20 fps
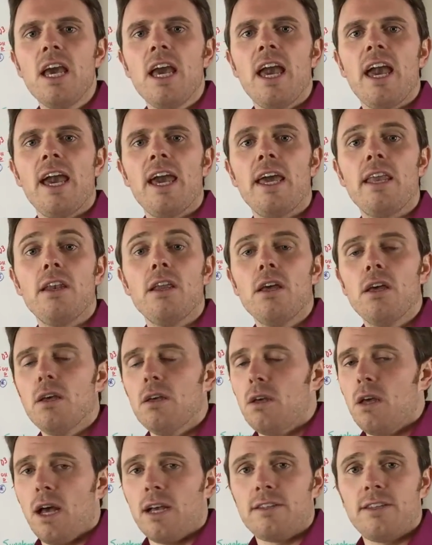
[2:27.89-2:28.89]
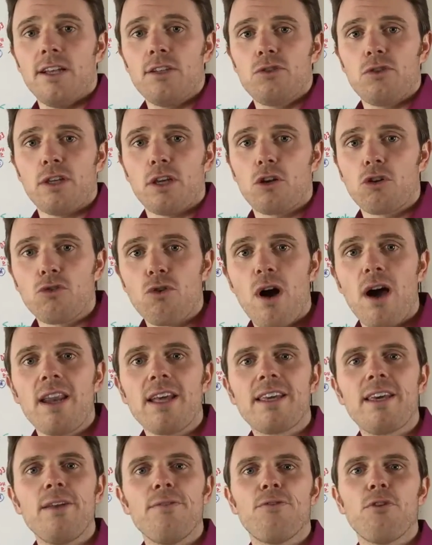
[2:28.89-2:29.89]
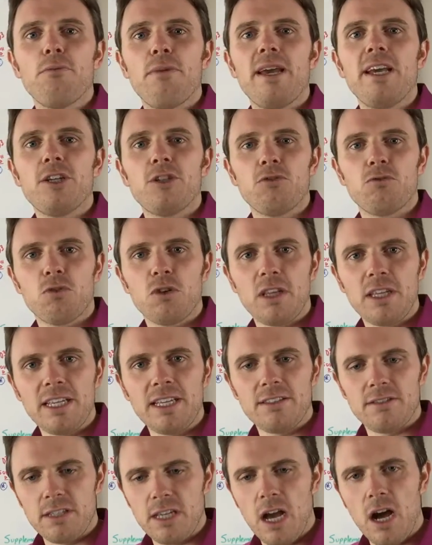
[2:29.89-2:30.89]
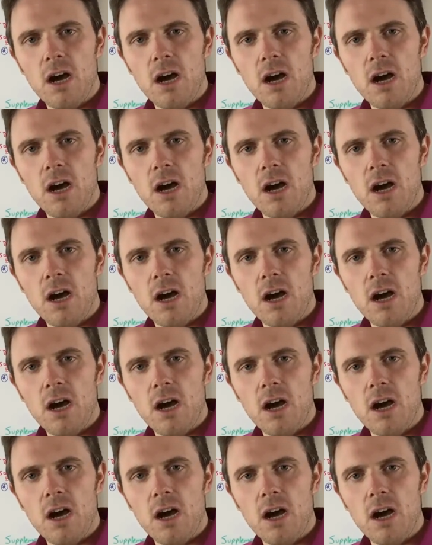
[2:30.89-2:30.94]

And essentially, chronic inflammation really is the